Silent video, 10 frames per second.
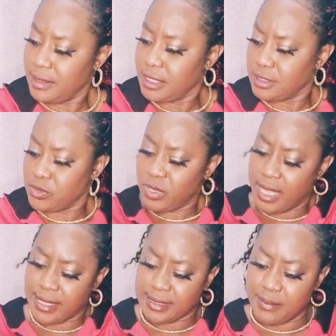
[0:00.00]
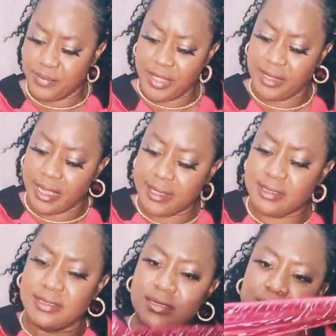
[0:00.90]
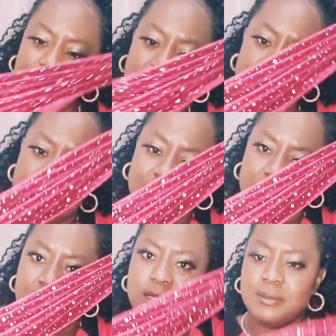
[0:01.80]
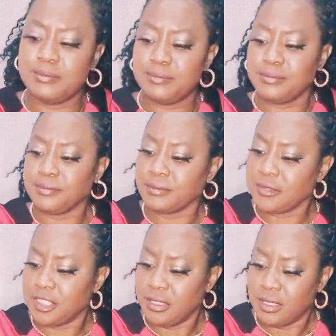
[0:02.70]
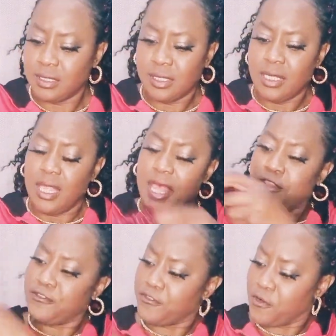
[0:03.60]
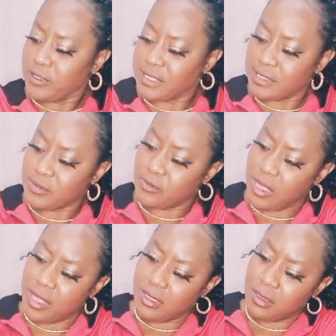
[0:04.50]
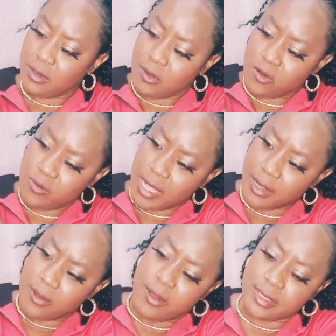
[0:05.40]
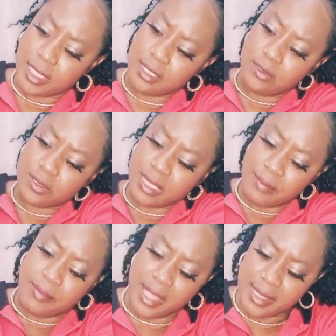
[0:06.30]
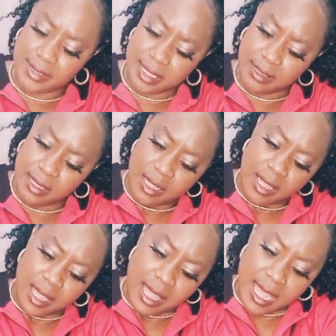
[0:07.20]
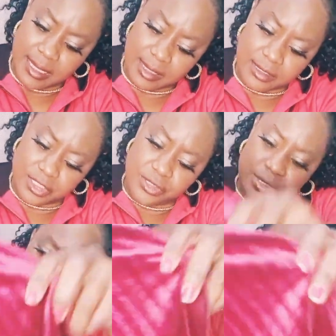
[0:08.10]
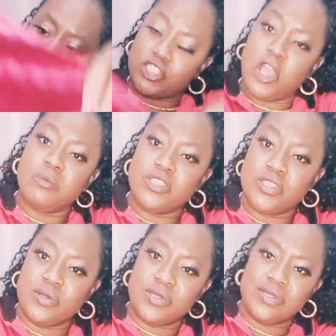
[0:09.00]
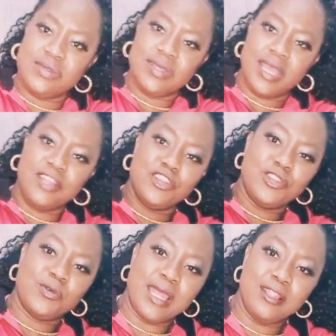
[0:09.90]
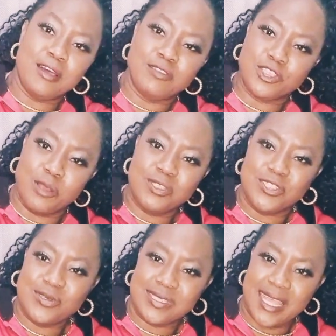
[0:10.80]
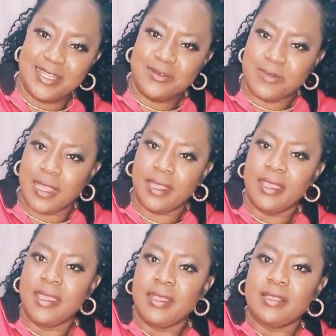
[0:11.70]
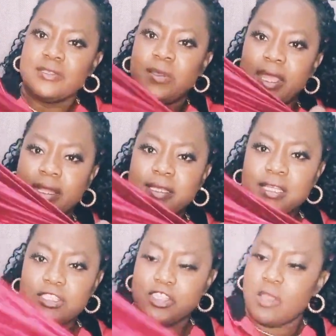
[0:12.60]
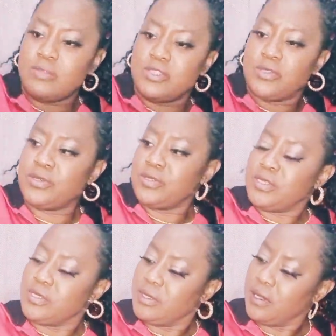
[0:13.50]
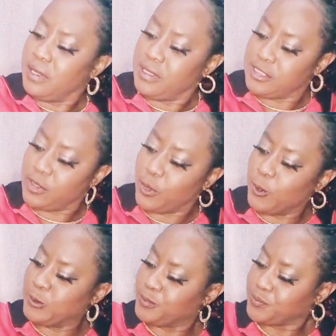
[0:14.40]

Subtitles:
the 2 hands are beaded, and the front as well. Oh my god, it looks amazing. And it's a jumpsuit, and you know I love jumpsuits anyway. So it is a jumpsuit. So,